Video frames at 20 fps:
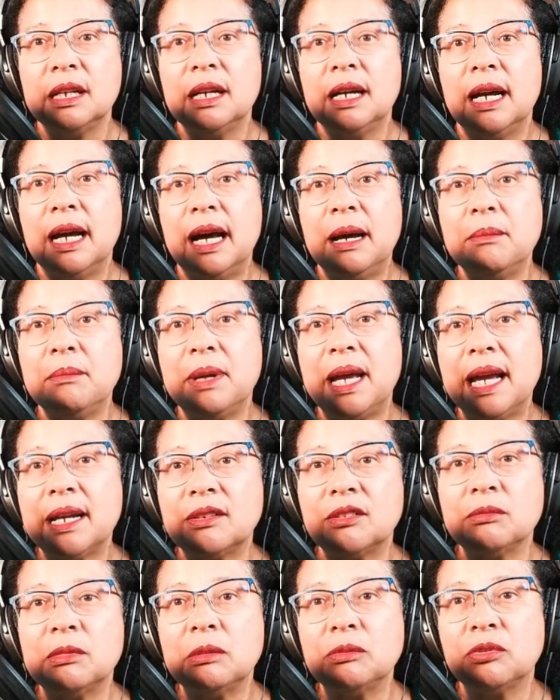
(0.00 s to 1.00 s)
a
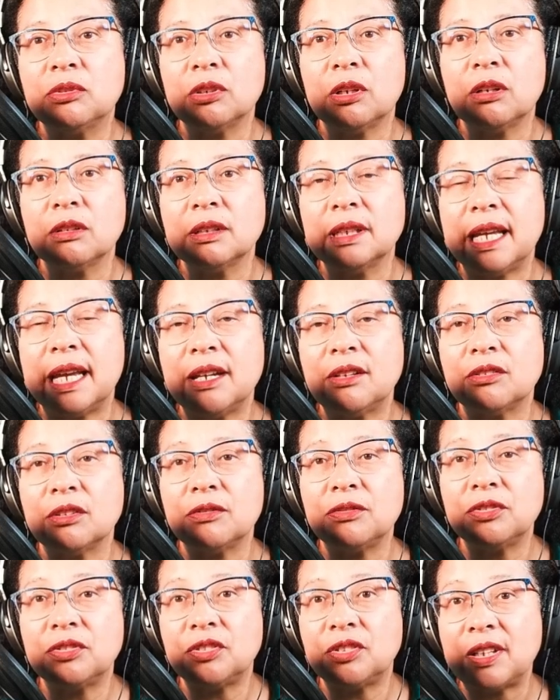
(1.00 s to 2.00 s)
maximum song length
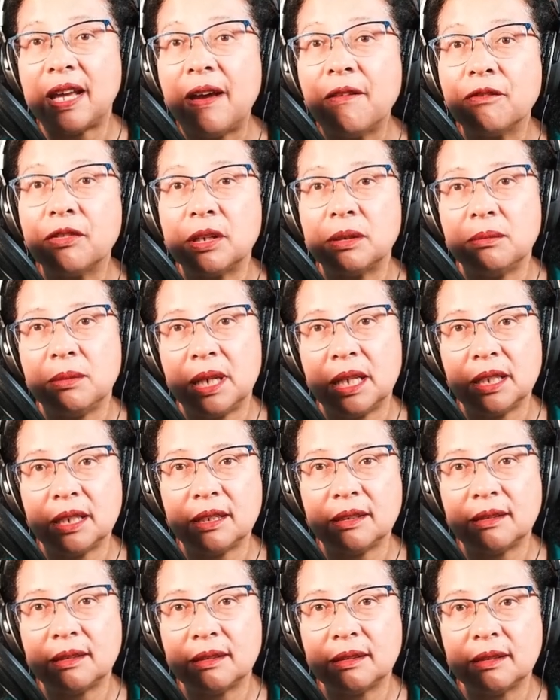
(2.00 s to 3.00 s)
of 7
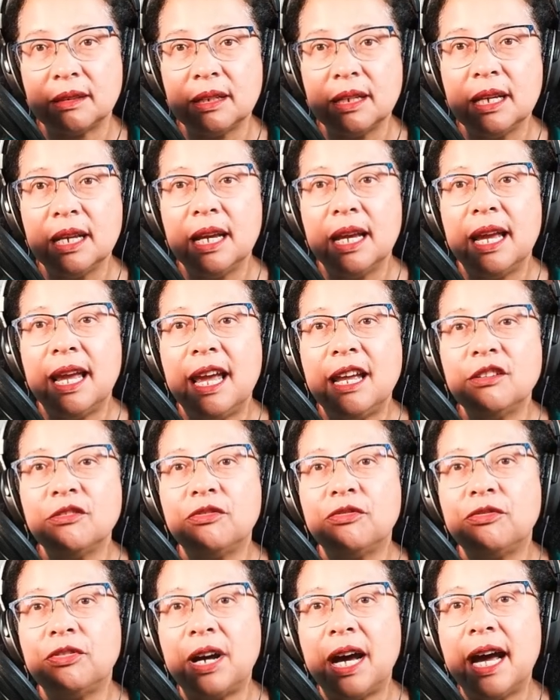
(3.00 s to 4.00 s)
minutes, and
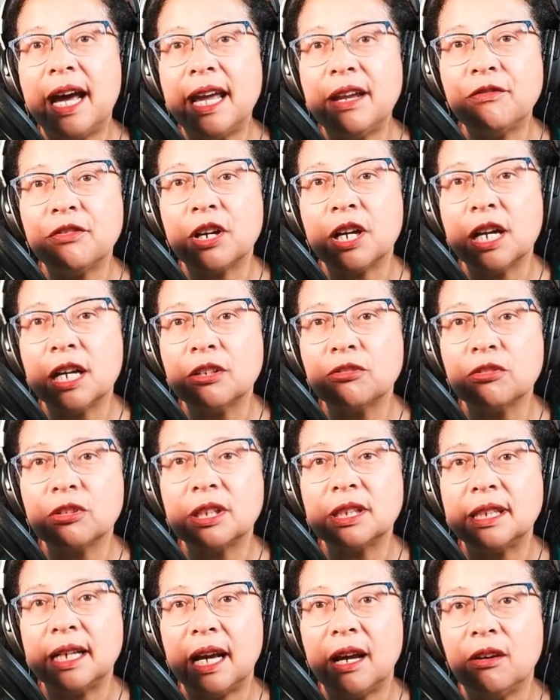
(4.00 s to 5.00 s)

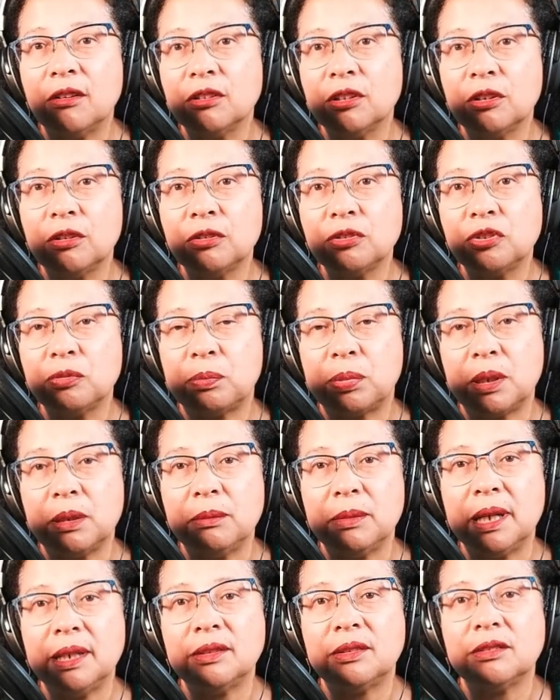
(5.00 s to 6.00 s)
500 downloads per
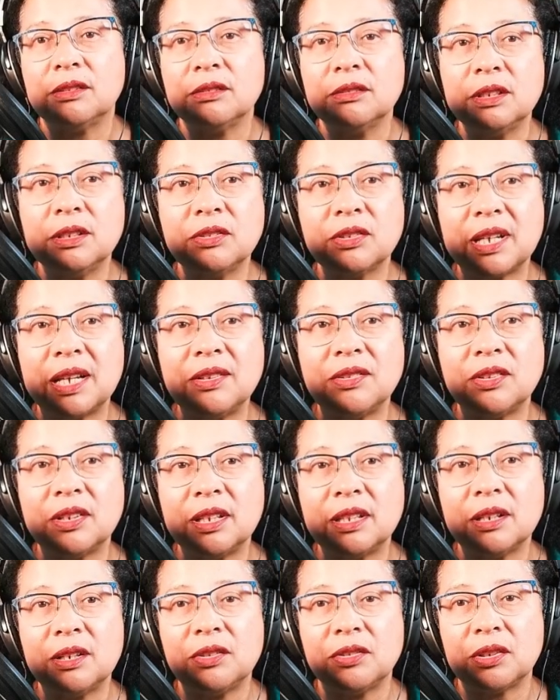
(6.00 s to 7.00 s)
month. So you can see
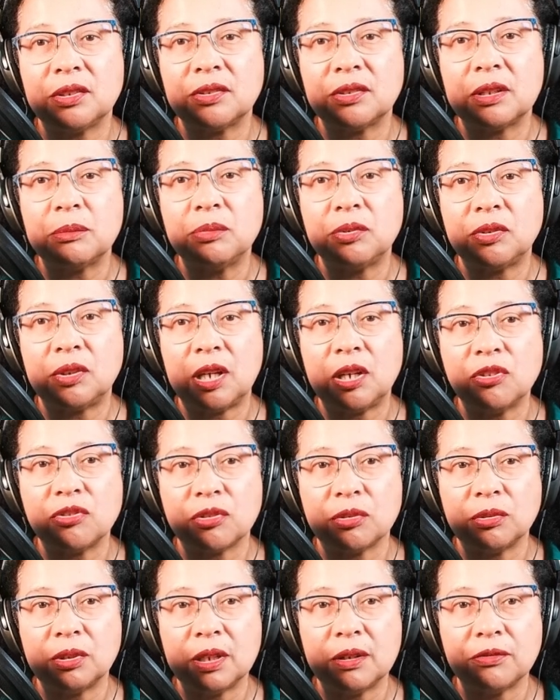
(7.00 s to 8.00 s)
there's a
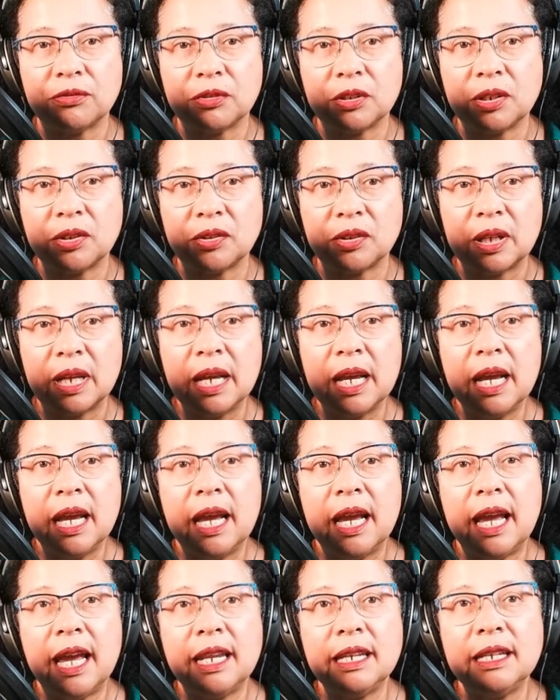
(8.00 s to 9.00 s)
substantial difference.
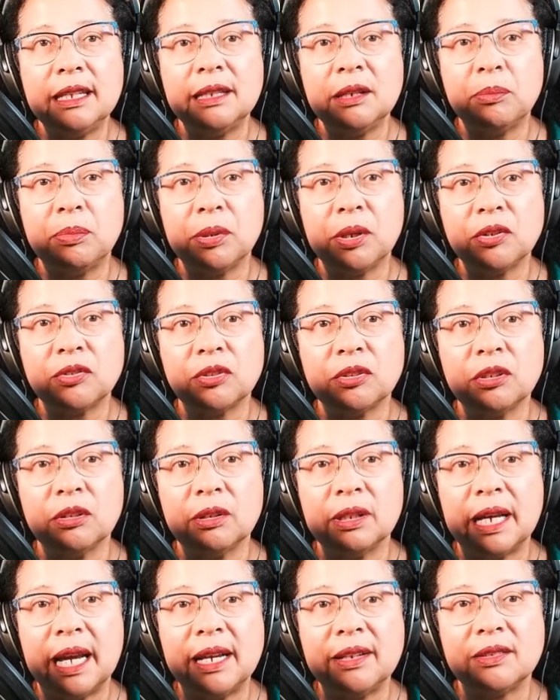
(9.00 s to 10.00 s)
And in the personal
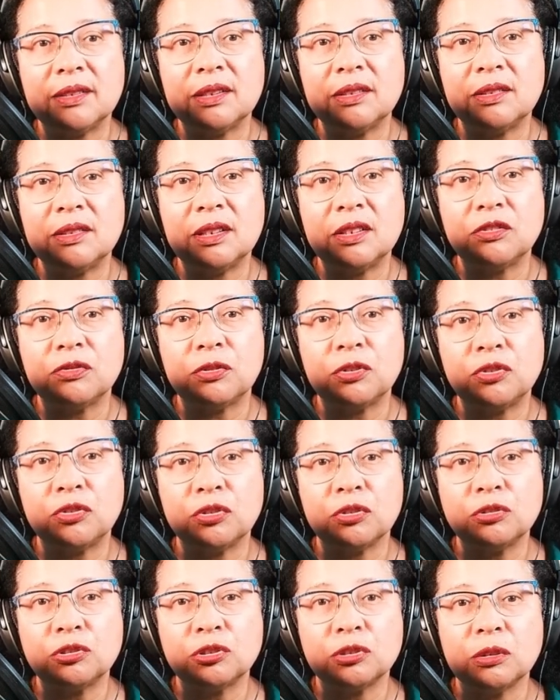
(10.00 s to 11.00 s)
license, it's for
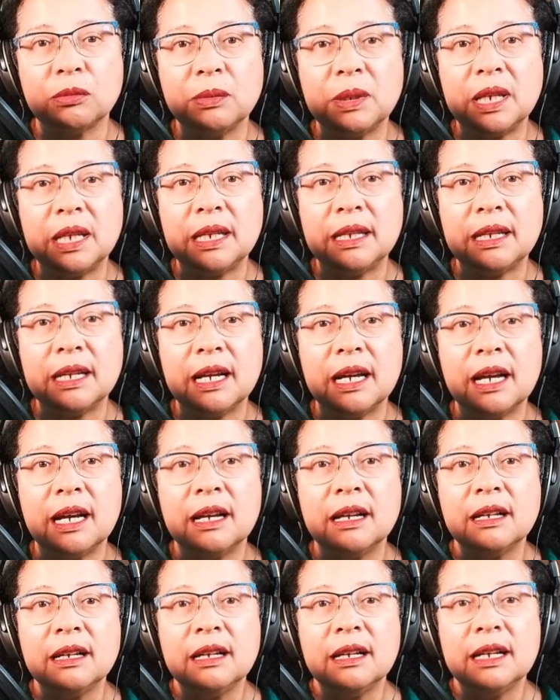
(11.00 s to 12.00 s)
social media,
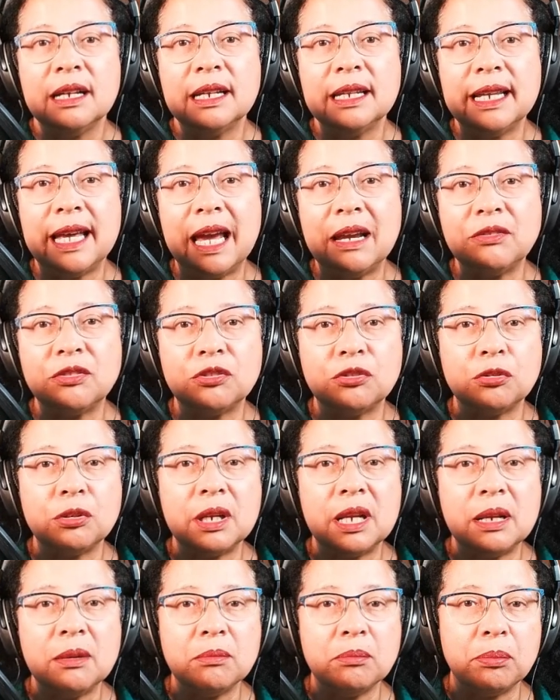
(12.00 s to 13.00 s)
live
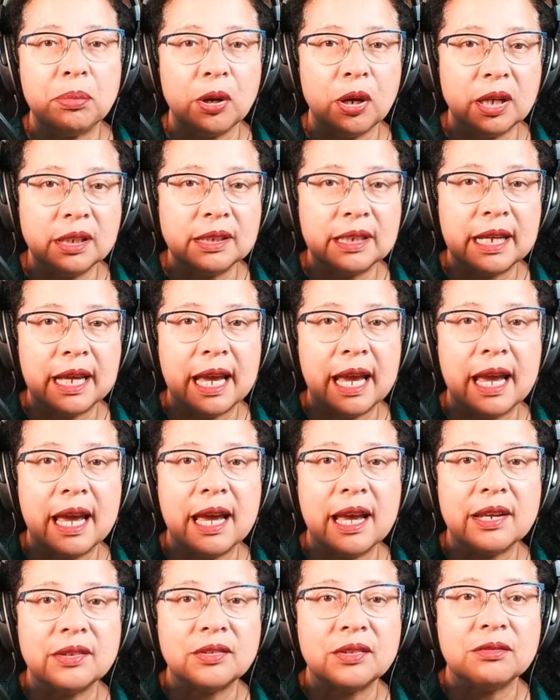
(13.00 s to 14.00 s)
stream,
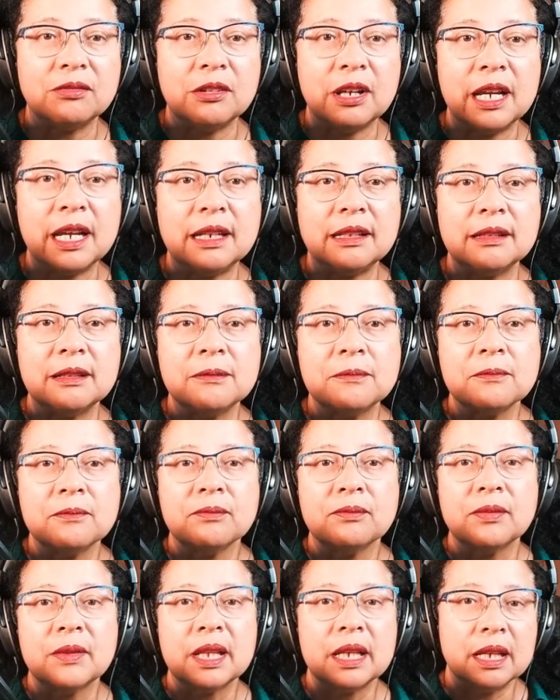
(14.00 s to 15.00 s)
podcasts, right?
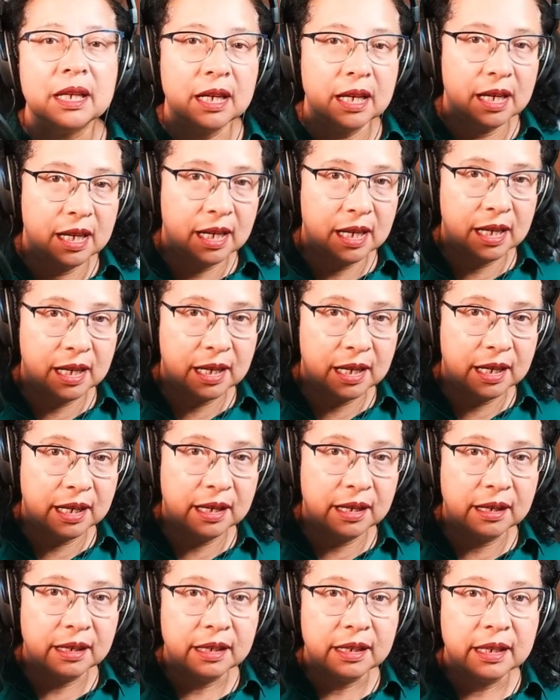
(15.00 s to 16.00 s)
And